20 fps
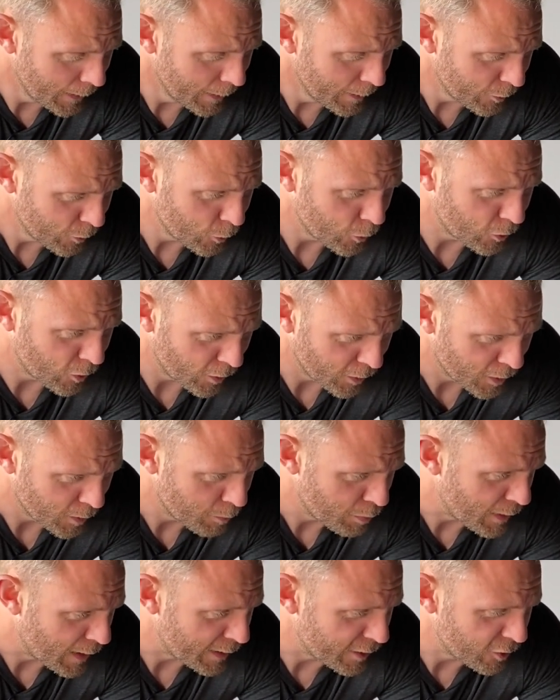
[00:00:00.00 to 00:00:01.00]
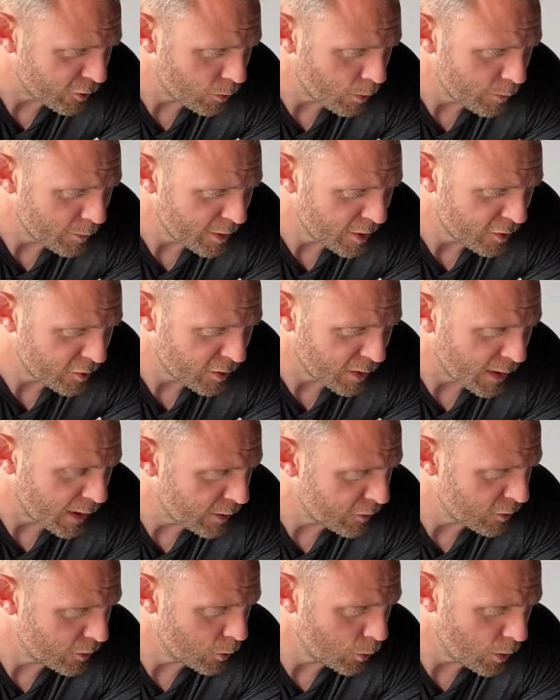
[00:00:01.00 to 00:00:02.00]
It's also good practice when you're
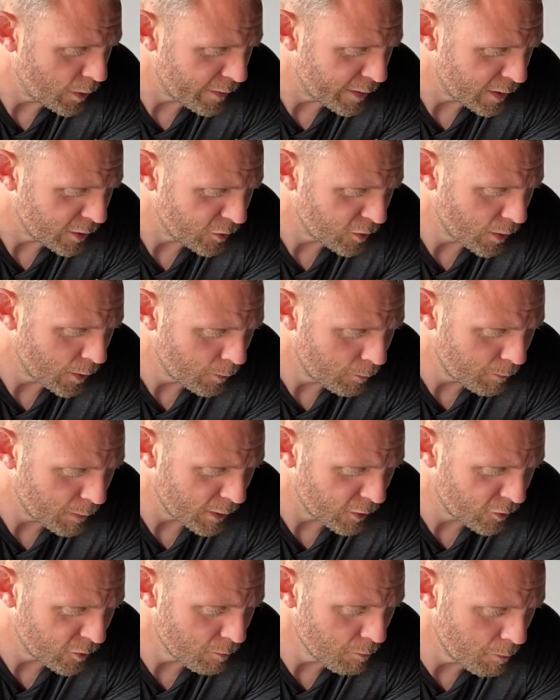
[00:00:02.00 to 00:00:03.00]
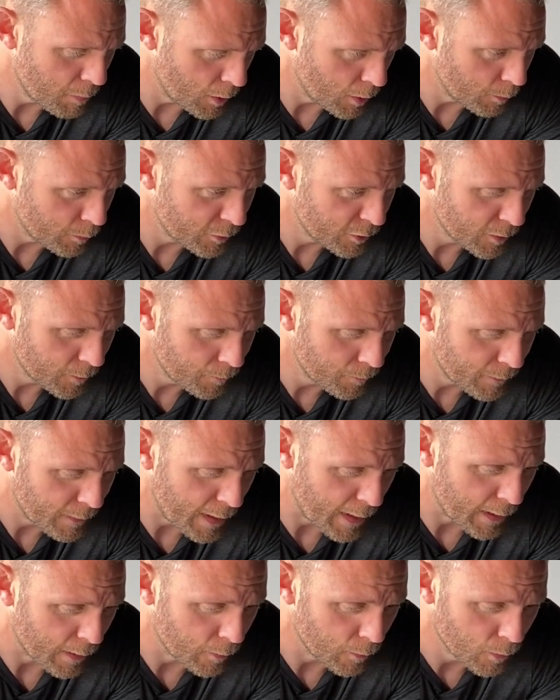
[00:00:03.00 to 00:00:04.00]
disconnecting all of these bits and bobs.
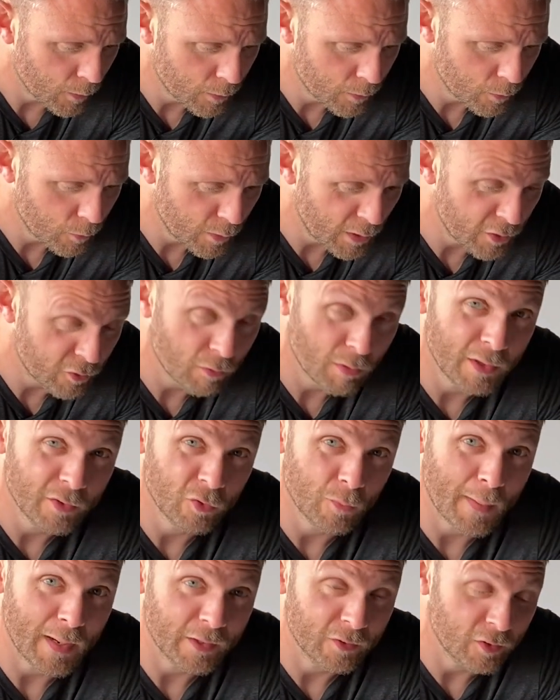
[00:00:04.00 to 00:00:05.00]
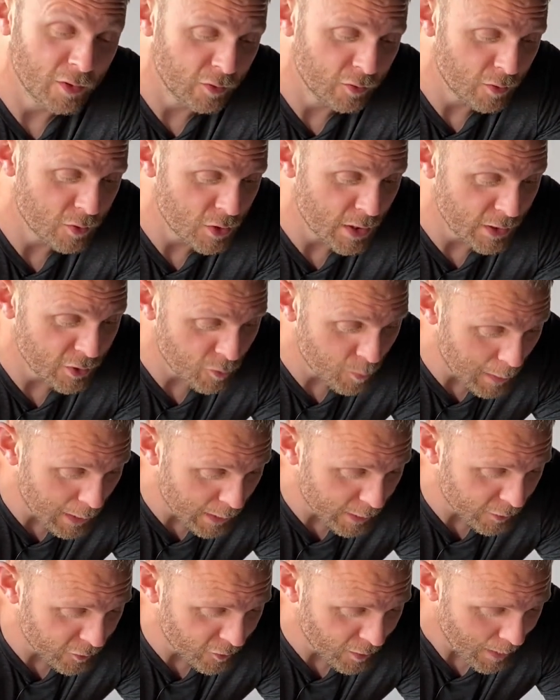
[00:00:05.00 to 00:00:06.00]
Now, we need to create some access to change
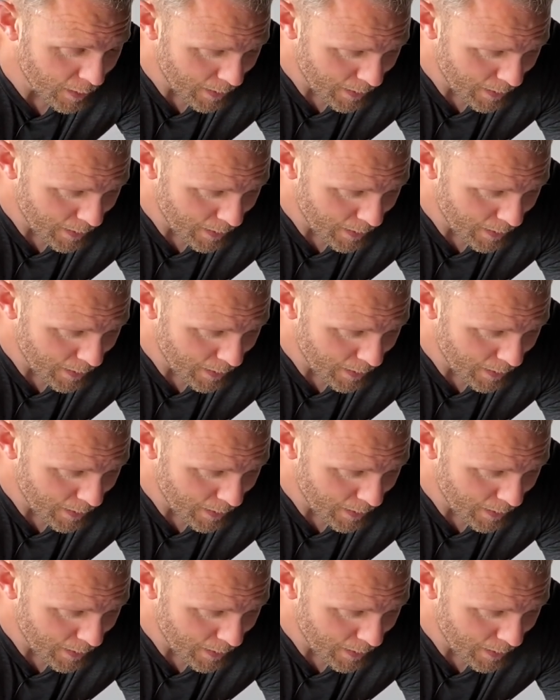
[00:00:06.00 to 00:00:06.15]
plugs.